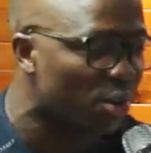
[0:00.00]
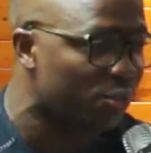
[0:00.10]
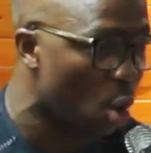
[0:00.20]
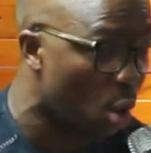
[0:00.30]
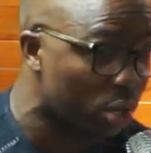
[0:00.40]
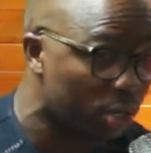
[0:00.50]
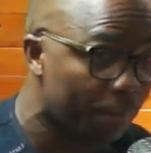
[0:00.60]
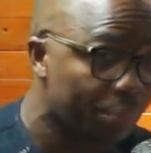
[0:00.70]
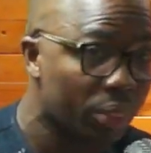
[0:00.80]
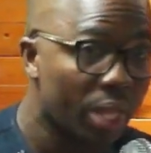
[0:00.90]
God,
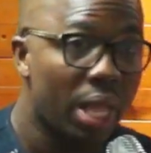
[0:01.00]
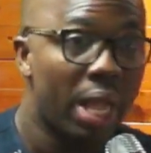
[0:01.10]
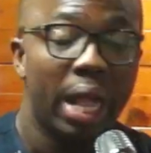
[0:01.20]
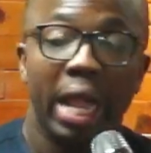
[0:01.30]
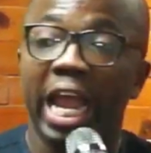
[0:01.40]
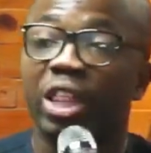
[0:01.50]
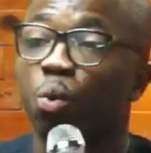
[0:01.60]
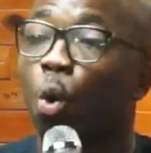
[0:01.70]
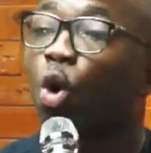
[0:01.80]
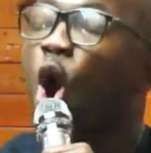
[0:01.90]
it will
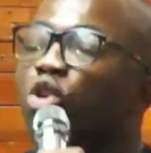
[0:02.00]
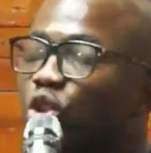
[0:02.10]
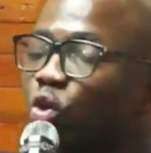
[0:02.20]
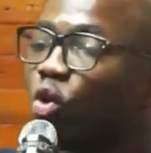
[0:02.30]
cause you to